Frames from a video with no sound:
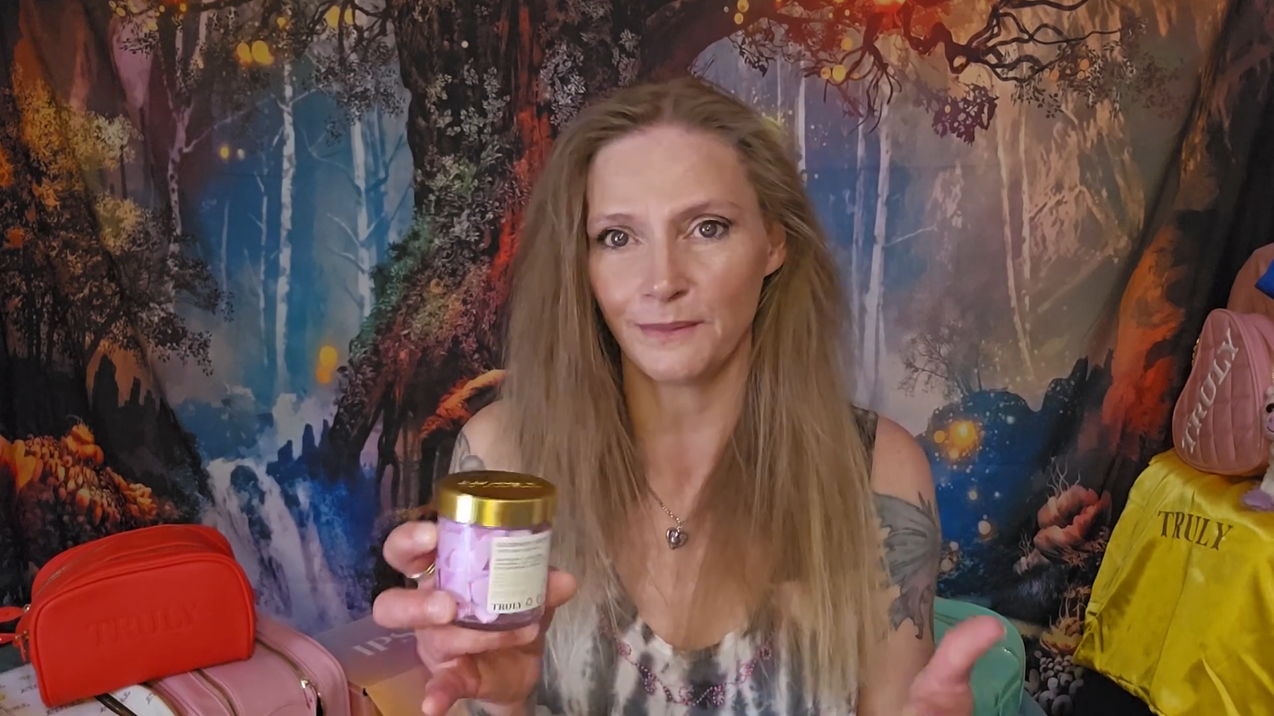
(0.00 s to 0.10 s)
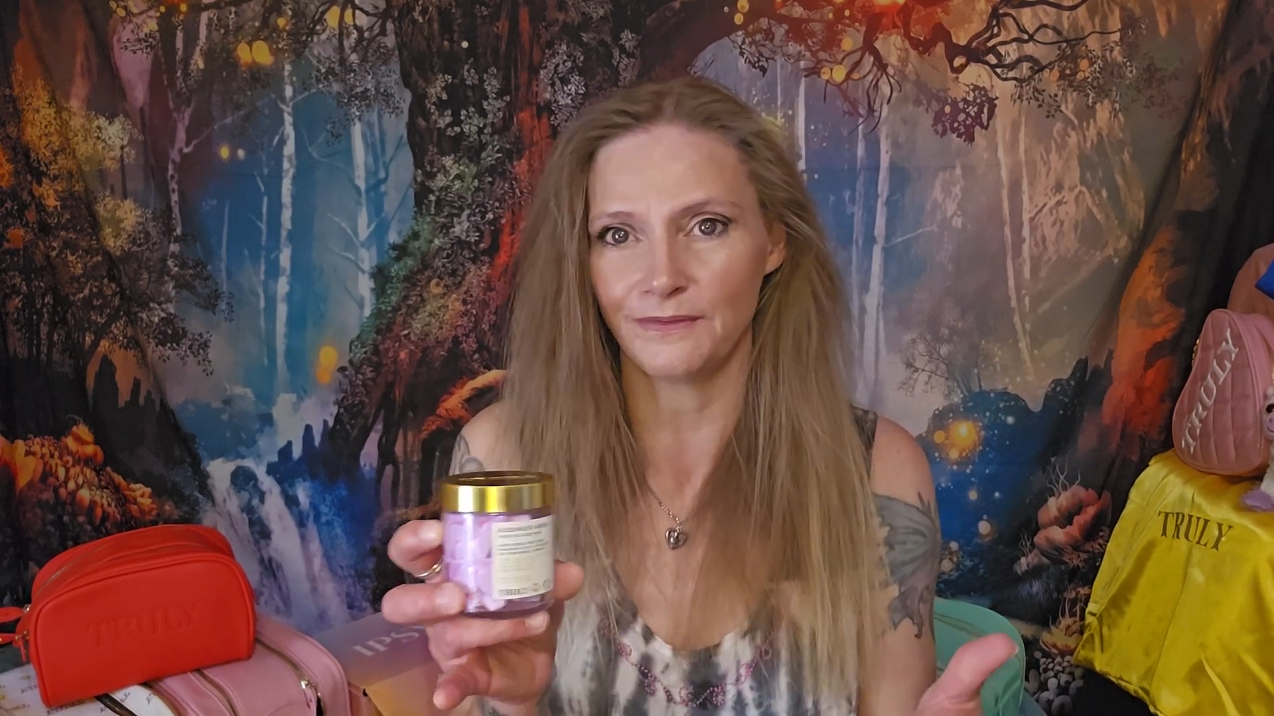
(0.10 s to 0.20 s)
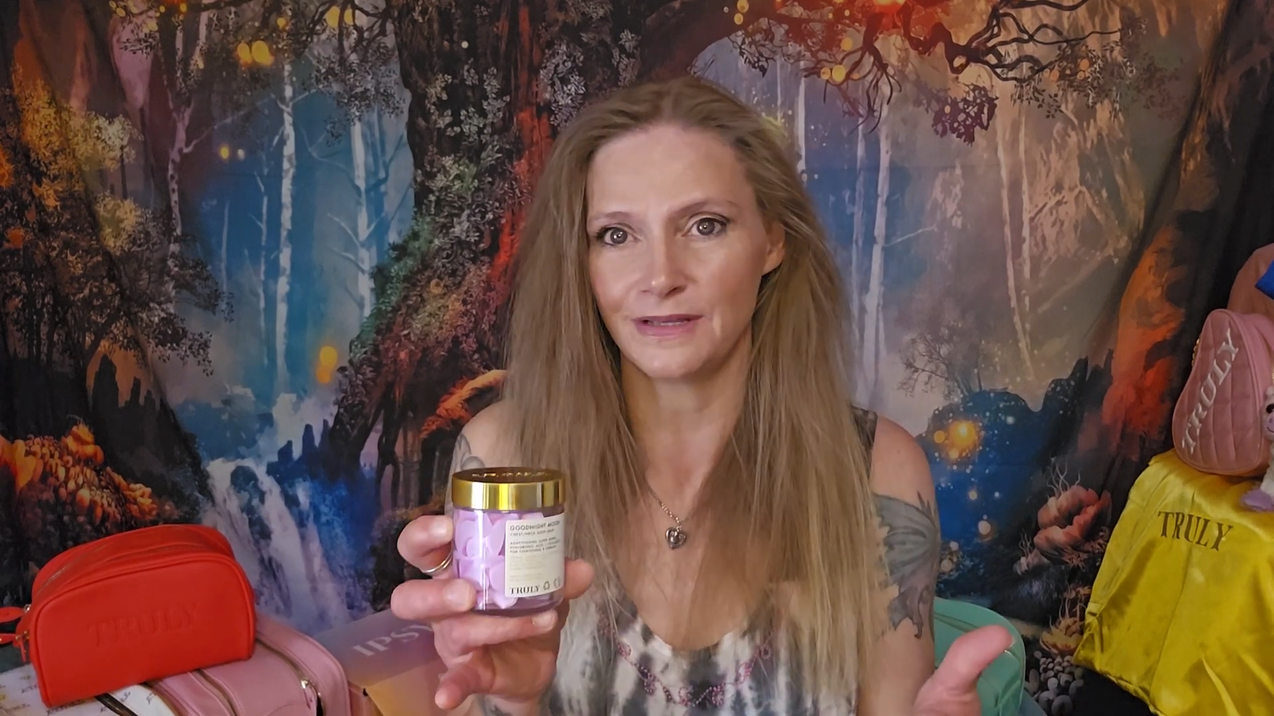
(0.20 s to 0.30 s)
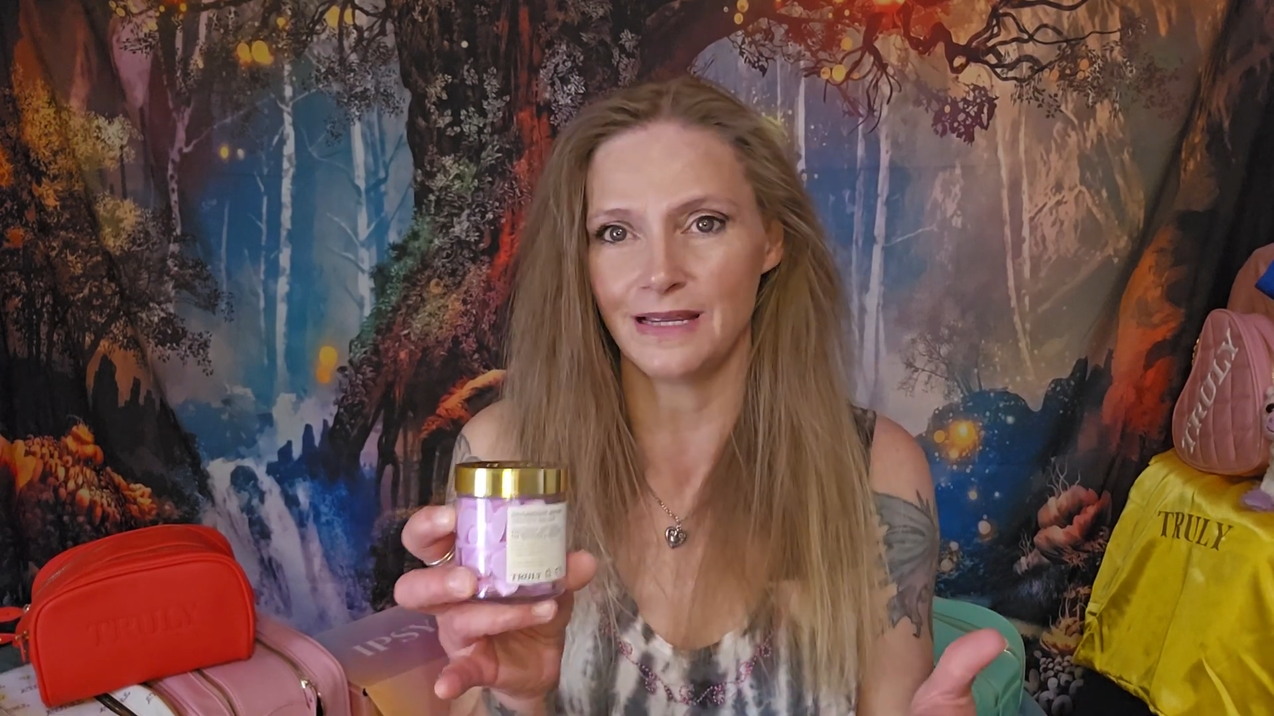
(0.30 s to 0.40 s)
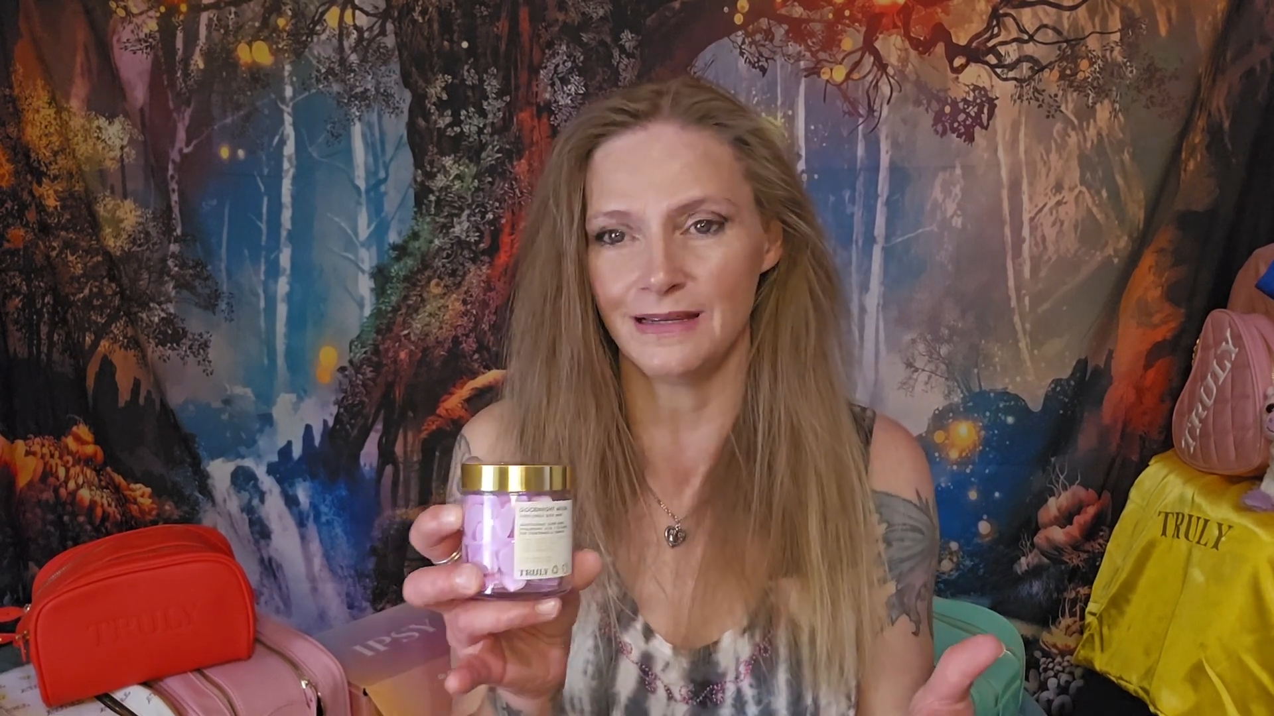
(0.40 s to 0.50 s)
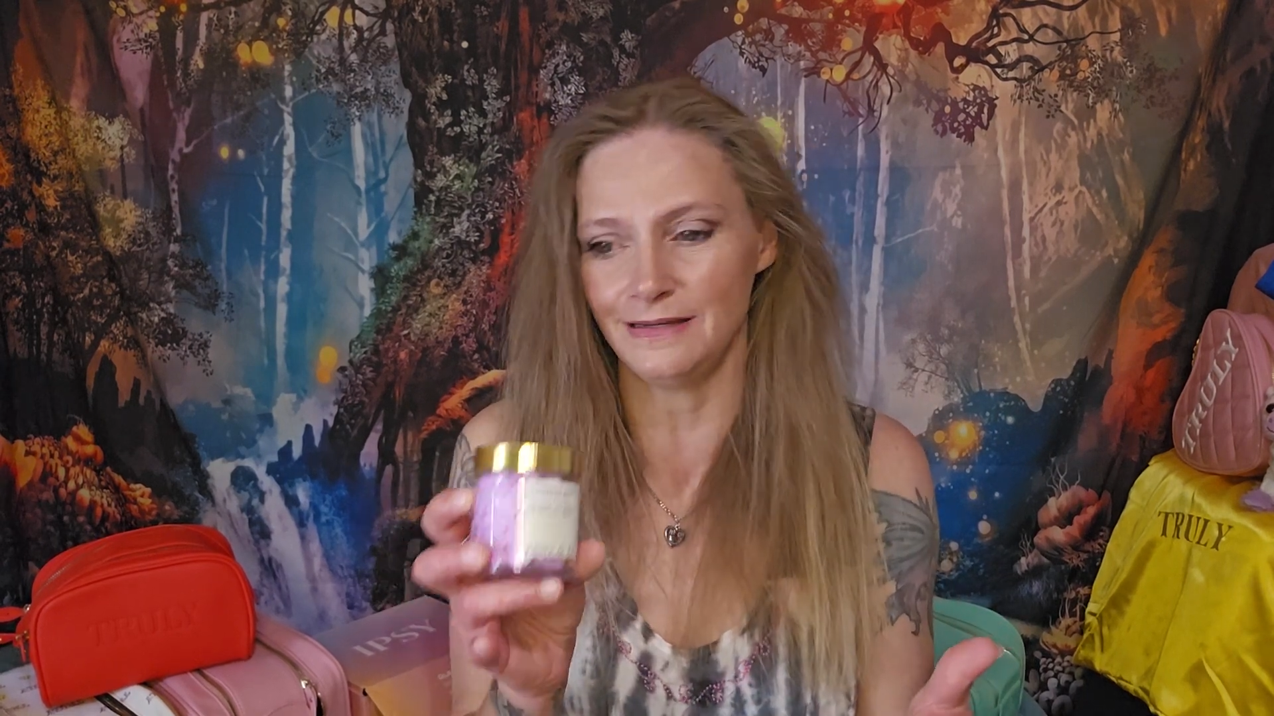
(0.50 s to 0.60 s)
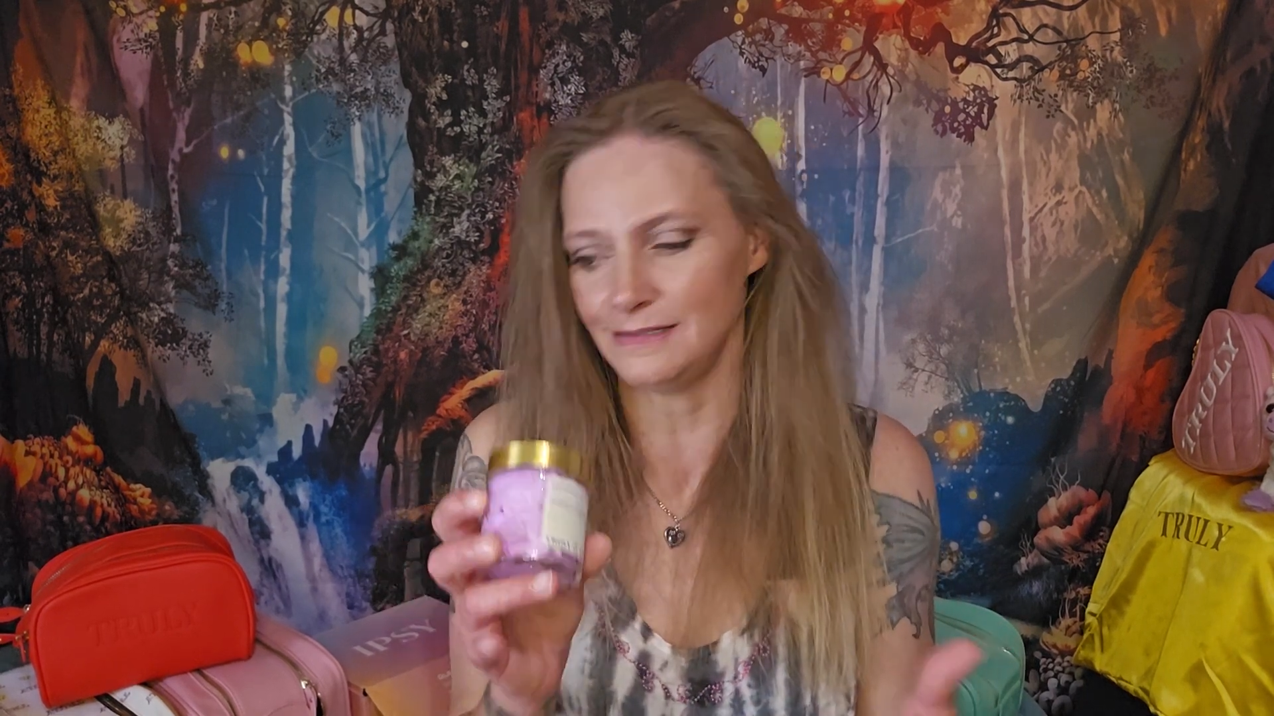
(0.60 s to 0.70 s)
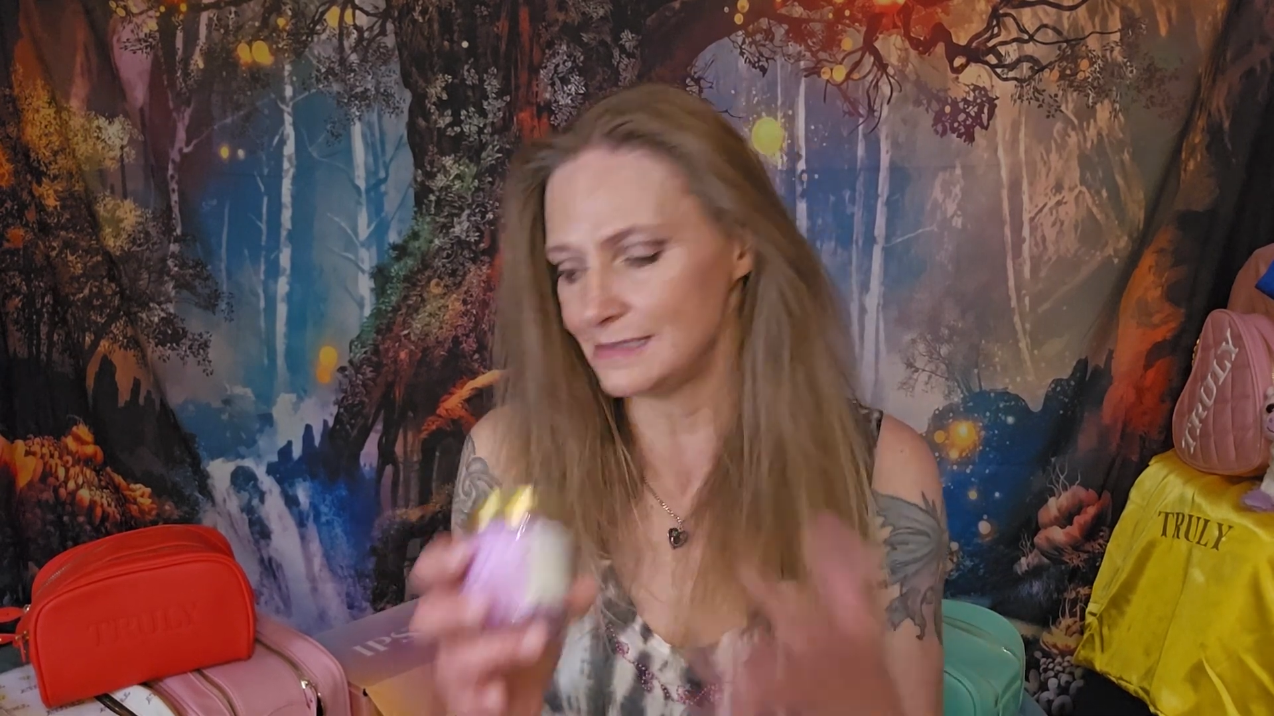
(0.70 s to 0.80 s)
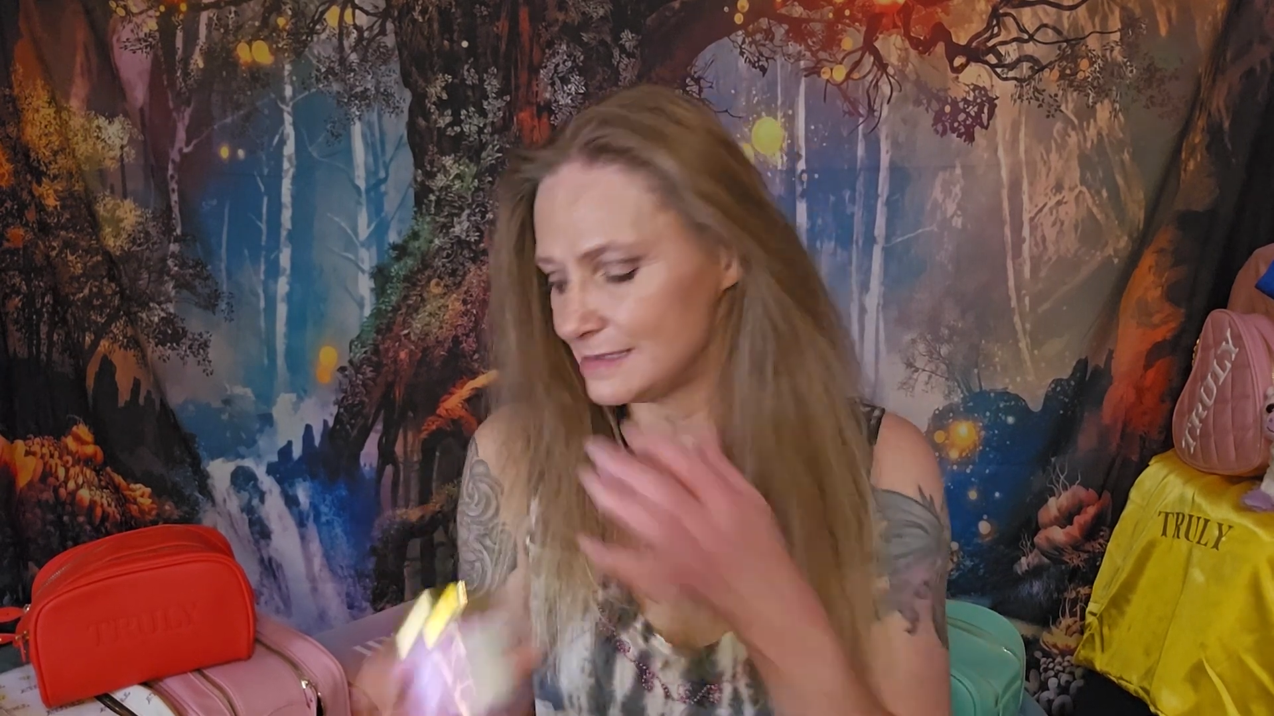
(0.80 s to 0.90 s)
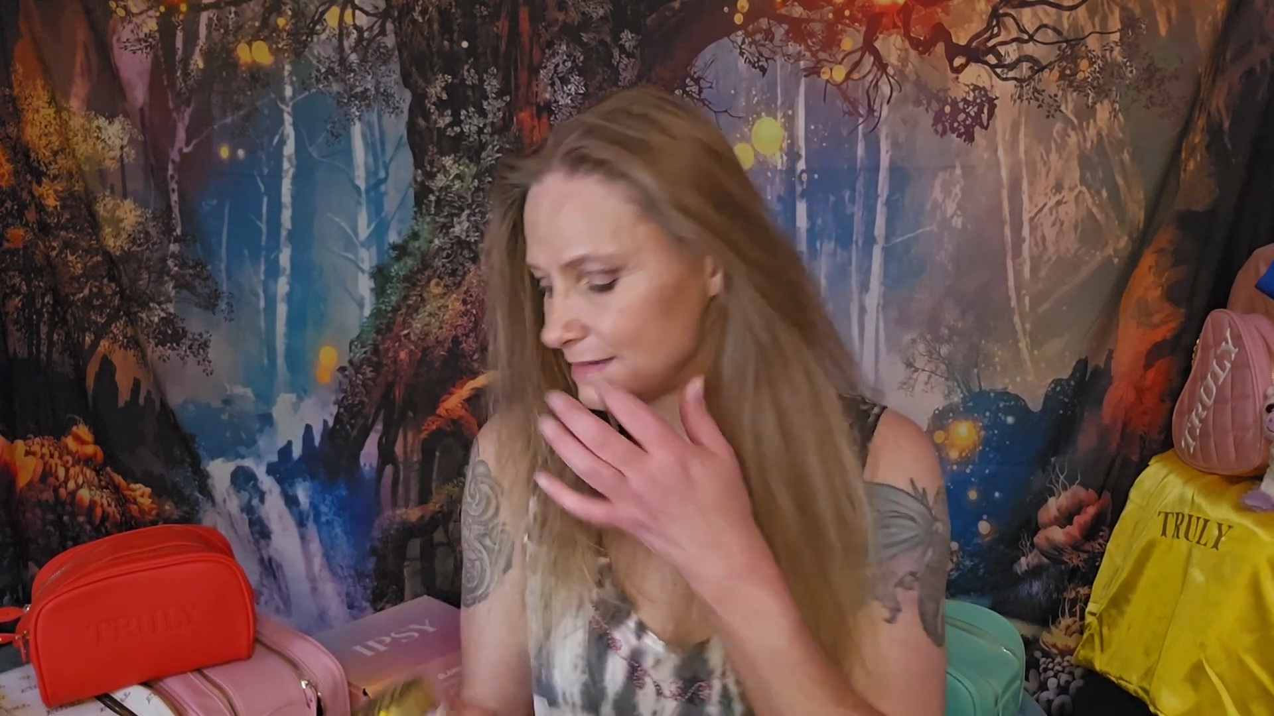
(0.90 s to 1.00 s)
of
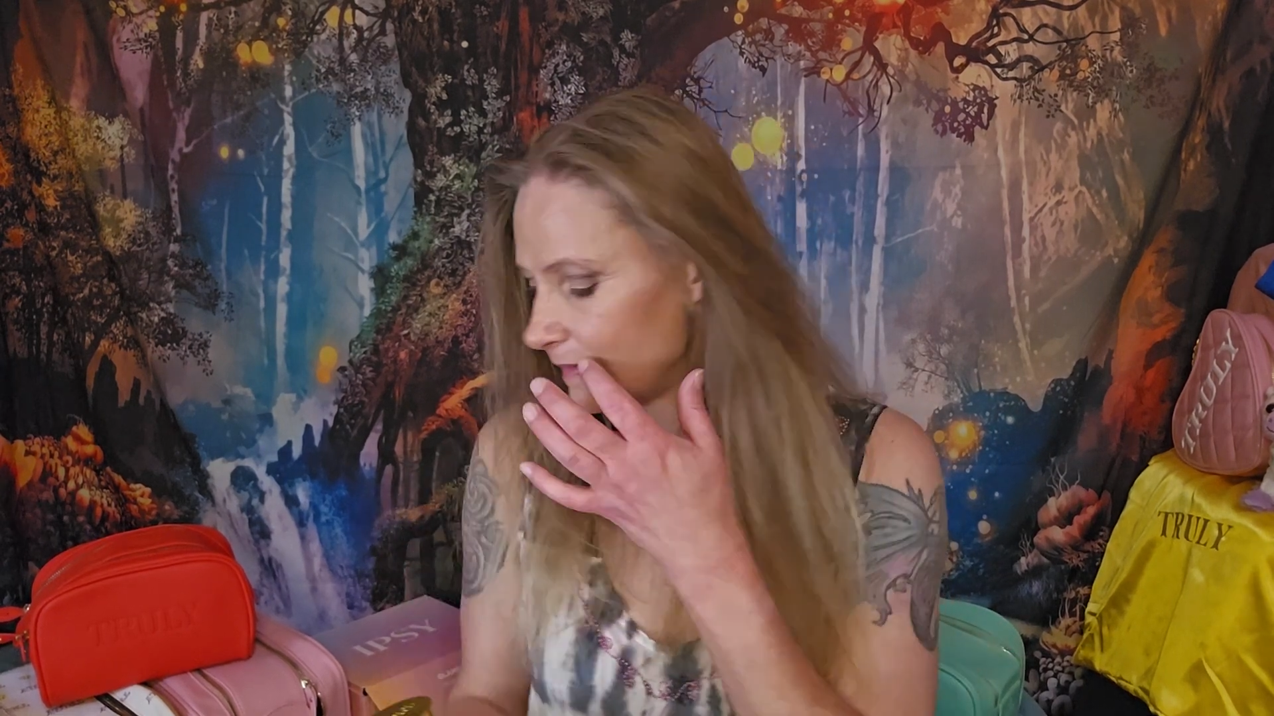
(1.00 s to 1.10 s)
these.